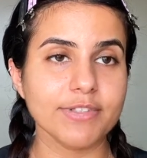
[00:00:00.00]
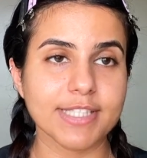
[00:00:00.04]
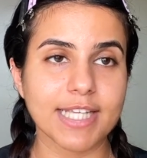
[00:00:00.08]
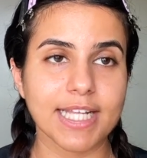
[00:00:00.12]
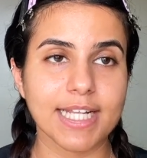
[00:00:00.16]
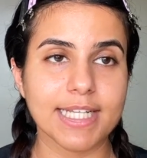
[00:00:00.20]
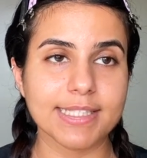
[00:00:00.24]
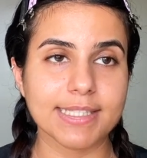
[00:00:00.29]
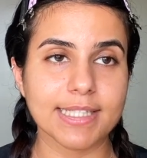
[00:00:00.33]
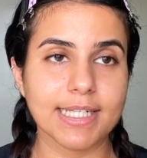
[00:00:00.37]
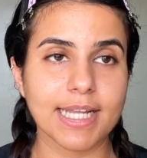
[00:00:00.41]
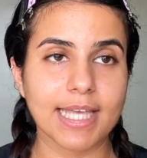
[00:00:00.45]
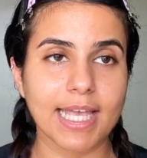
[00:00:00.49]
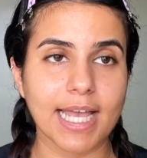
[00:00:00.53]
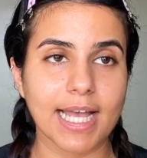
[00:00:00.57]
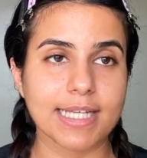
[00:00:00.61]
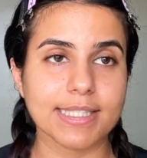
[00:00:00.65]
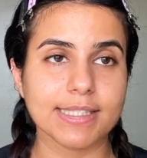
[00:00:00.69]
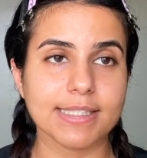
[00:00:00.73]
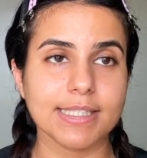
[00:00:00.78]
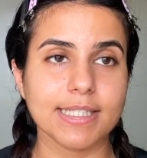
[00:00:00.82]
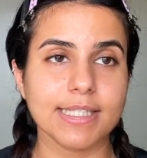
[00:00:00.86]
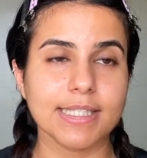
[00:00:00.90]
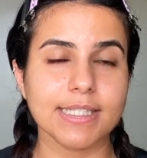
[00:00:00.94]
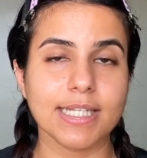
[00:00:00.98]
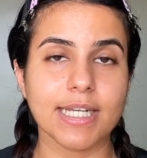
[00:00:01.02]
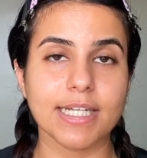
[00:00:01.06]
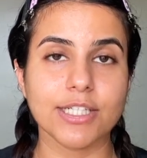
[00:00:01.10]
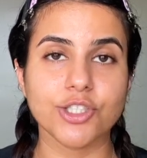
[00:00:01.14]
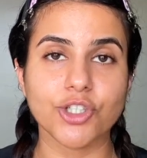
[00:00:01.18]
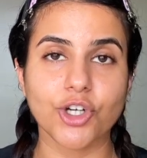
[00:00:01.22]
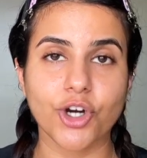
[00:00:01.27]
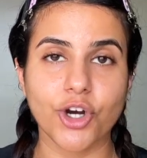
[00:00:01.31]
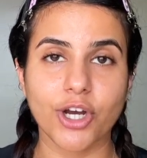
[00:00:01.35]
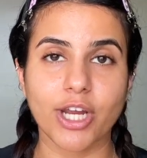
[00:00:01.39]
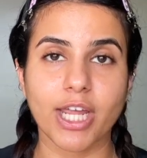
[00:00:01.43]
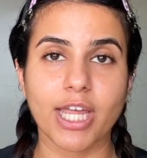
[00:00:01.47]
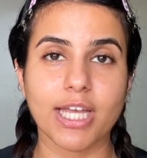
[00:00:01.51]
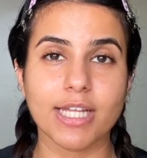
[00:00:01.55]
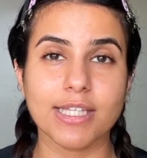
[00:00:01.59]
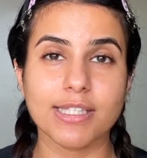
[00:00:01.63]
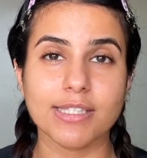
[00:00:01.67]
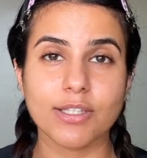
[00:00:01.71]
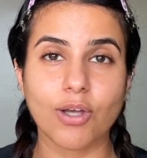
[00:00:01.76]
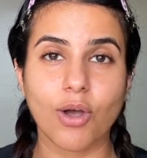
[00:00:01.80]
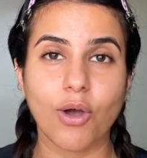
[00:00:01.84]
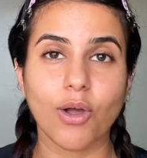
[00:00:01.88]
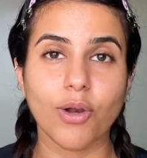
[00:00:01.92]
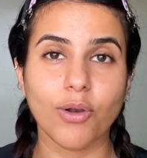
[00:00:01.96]
Salicylic acid
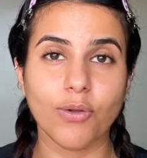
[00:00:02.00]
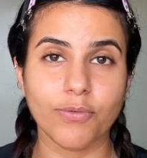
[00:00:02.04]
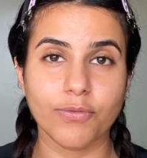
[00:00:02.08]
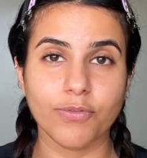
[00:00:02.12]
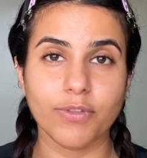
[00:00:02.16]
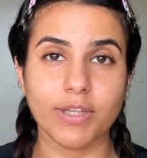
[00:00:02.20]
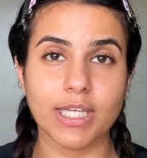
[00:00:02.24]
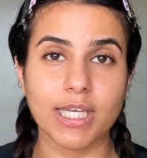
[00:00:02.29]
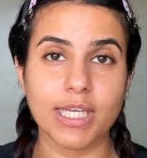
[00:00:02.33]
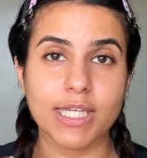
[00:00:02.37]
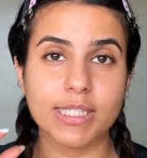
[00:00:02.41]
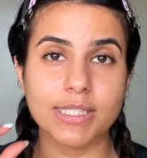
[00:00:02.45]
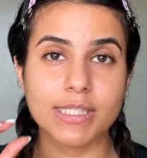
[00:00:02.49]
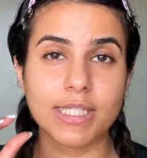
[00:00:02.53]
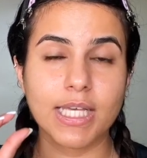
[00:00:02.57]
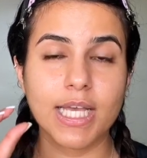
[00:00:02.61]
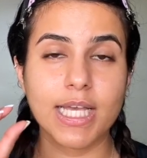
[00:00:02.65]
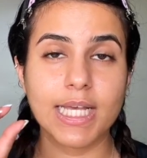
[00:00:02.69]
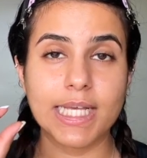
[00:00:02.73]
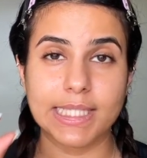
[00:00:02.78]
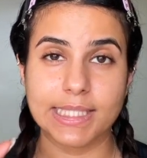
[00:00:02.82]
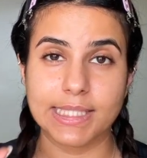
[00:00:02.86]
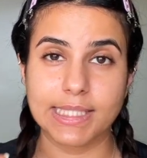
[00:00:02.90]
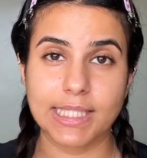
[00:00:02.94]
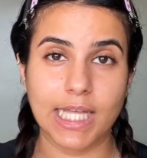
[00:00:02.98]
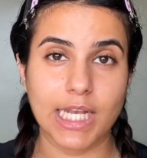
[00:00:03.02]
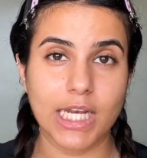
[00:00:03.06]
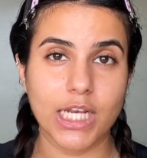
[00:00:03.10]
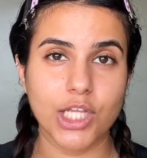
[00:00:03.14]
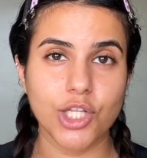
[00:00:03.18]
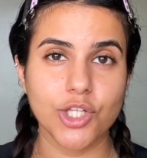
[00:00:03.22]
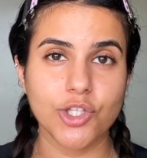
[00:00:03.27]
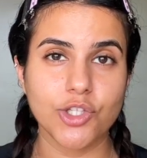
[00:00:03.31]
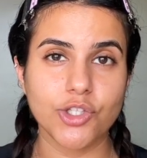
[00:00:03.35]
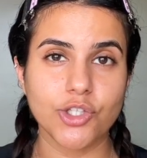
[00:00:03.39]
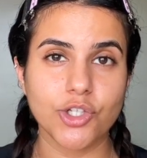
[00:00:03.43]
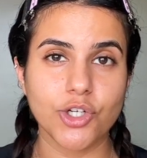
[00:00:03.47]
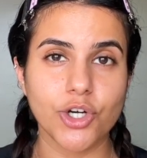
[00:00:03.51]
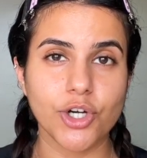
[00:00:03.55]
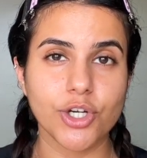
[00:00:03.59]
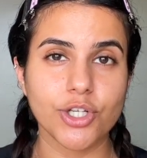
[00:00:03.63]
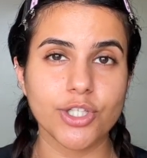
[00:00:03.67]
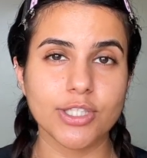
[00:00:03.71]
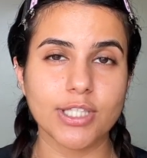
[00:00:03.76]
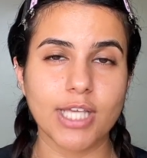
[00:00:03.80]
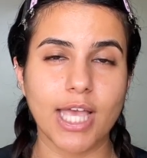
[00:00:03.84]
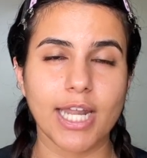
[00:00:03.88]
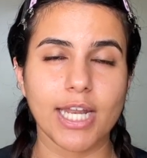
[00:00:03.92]
targets all of these skin concerns,